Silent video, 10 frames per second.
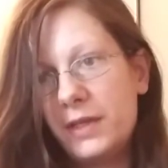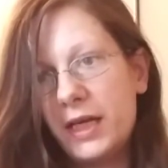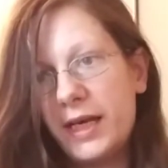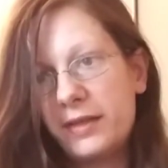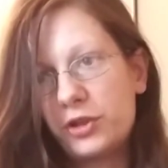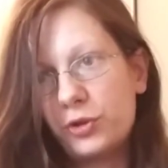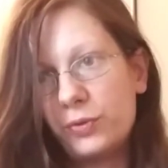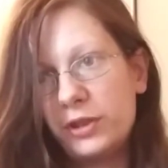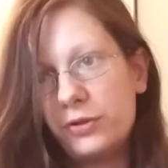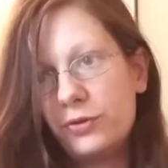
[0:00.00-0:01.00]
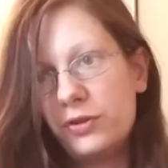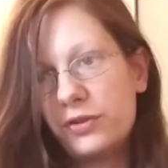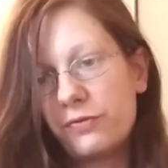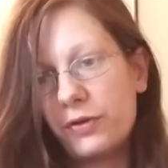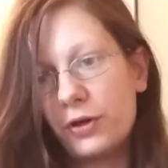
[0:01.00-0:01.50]
actually do
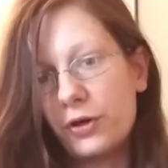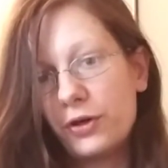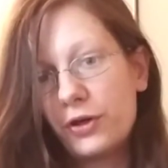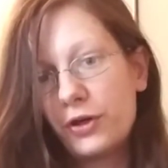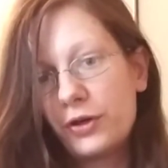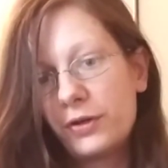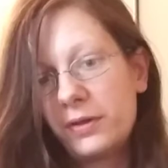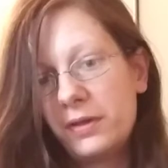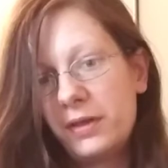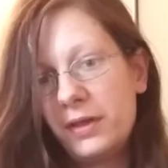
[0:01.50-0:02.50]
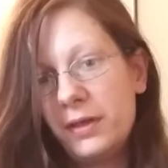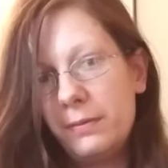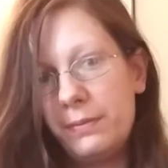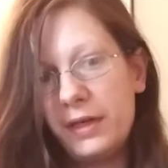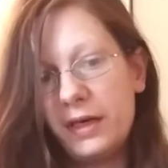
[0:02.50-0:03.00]
this for her,
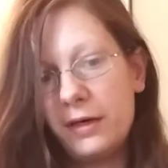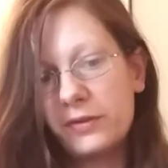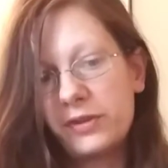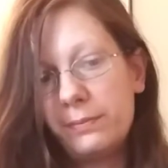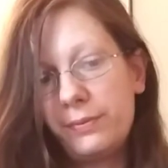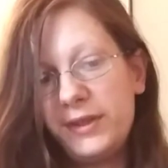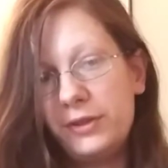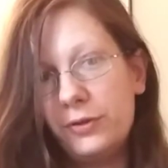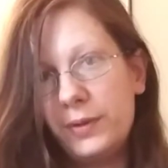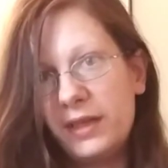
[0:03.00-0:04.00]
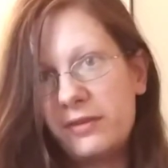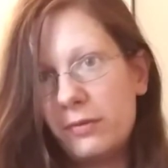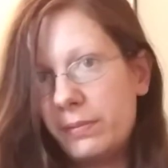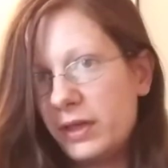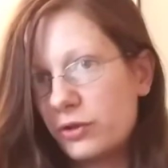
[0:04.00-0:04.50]
but are simply doing it to
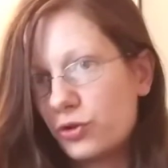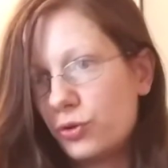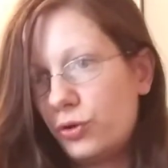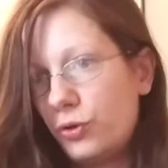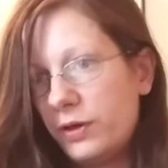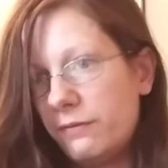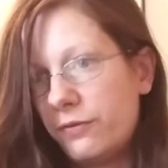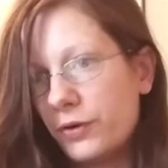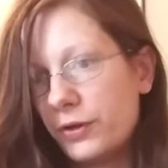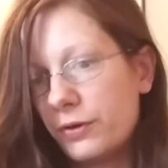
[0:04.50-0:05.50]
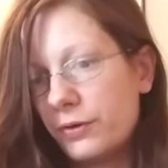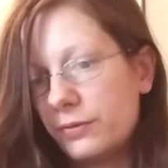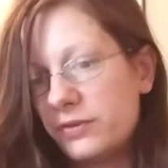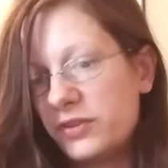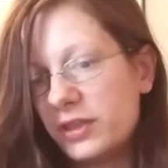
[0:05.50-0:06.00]
be a troll and for their
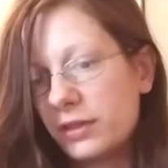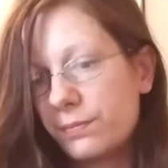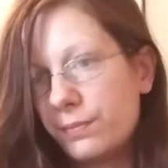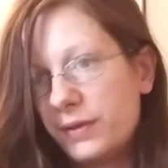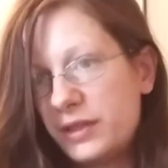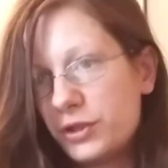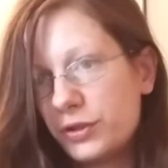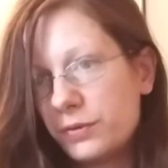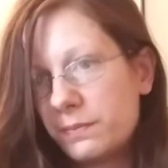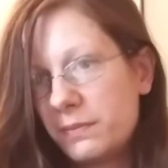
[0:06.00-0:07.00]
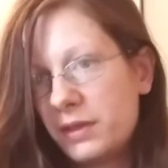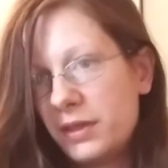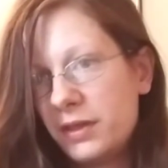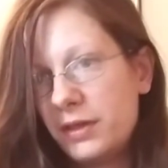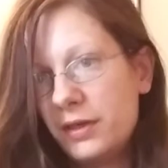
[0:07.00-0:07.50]
own sick pleasure,
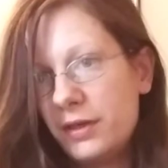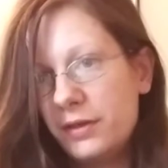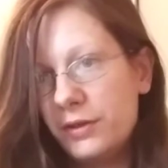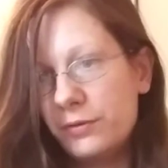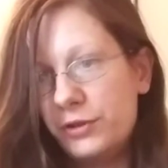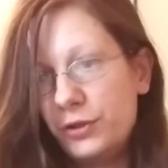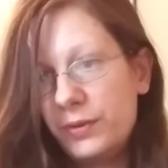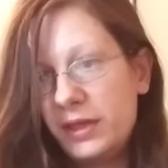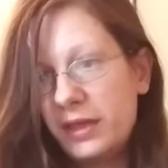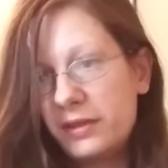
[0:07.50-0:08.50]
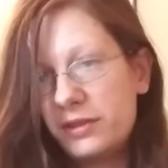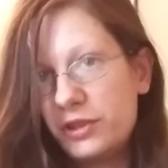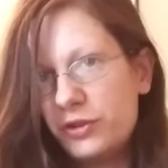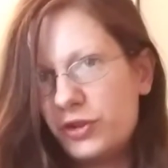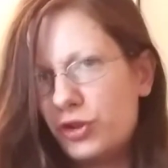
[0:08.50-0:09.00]
they're doing it
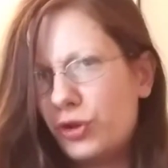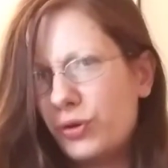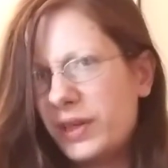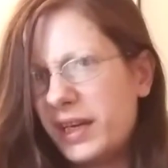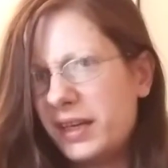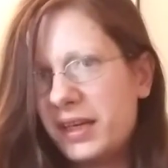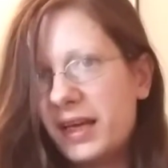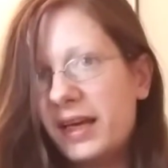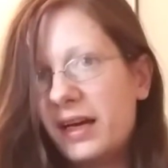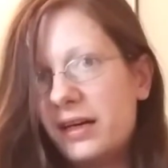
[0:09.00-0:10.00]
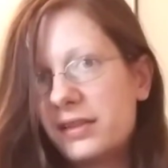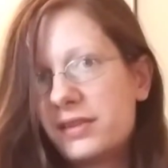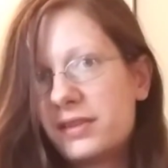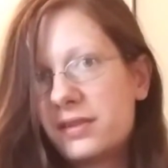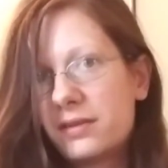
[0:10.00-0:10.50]
just to create
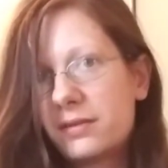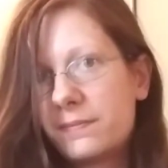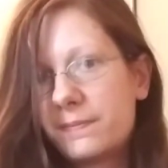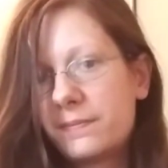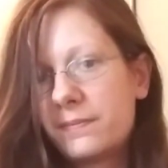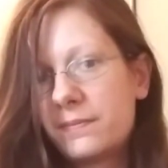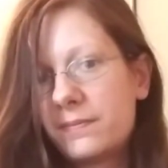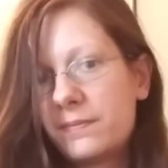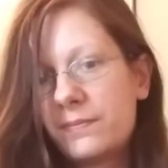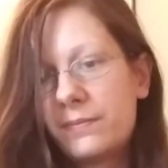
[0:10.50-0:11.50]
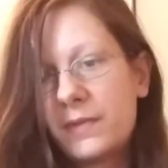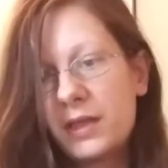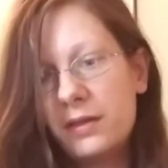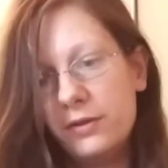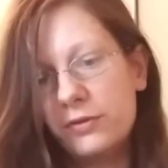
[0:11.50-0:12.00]
chaos.
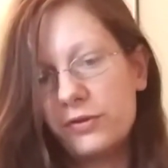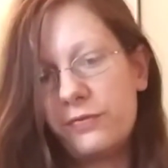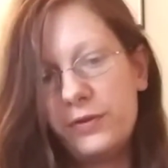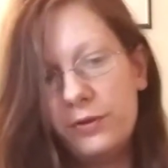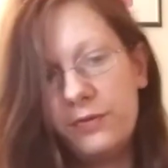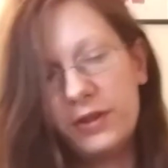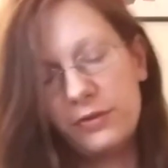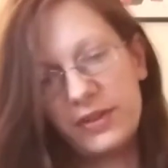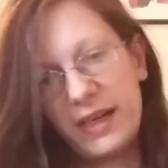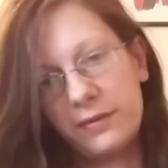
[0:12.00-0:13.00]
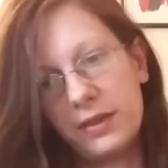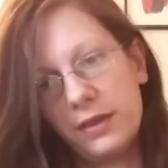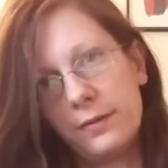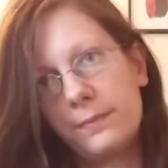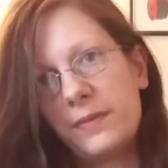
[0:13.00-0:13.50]
There's a few of those out
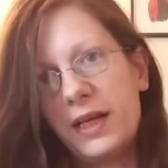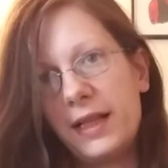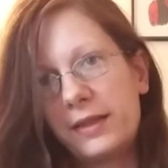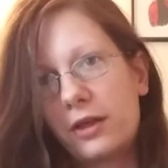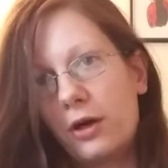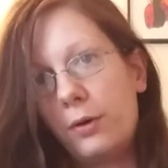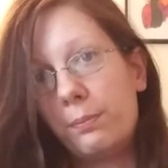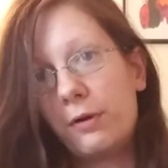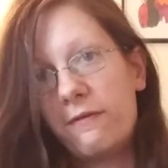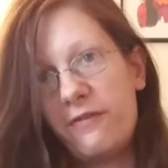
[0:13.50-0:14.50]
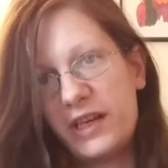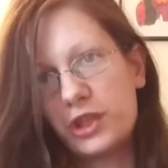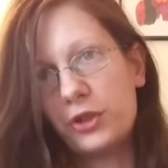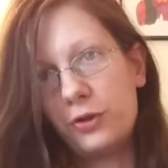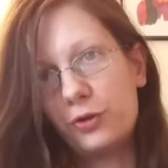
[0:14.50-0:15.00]
there. I like to call them
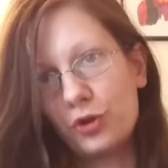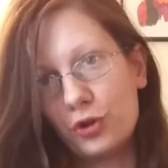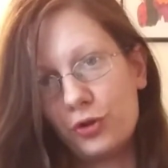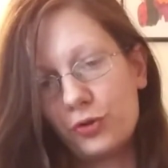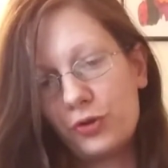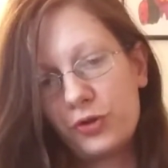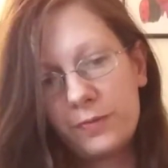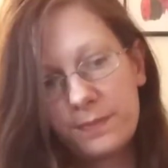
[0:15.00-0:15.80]
professional trolls.